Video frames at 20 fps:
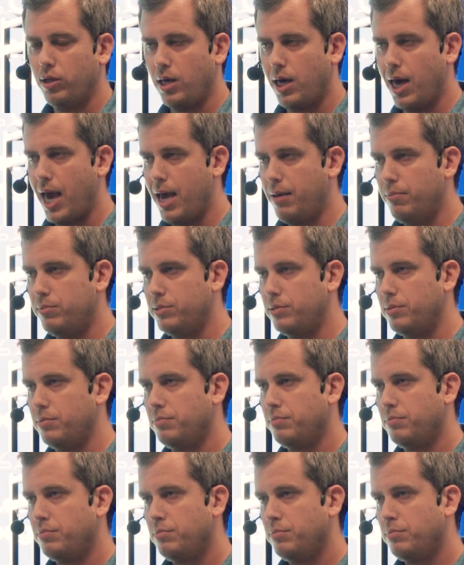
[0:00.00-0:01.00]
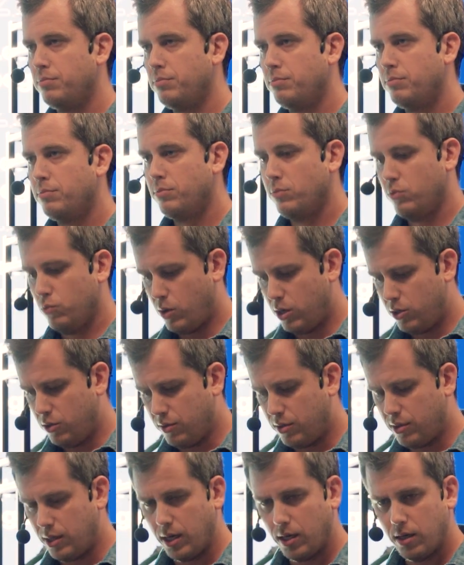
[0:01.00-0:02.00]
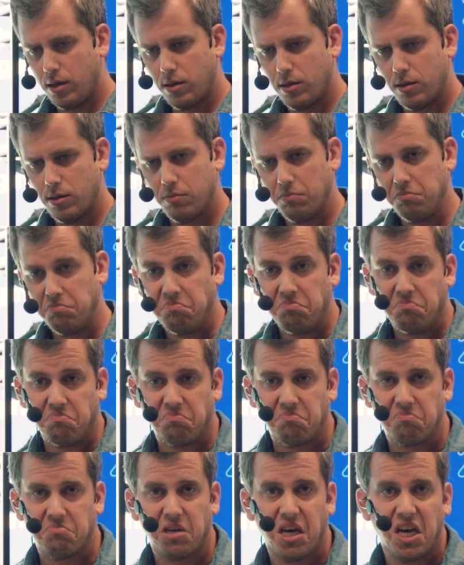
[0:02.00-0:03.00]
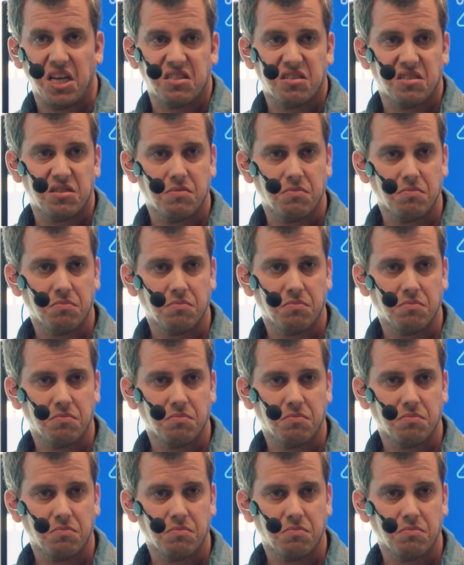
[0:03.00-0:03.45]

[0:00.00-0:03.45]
games? What do you think? Guess.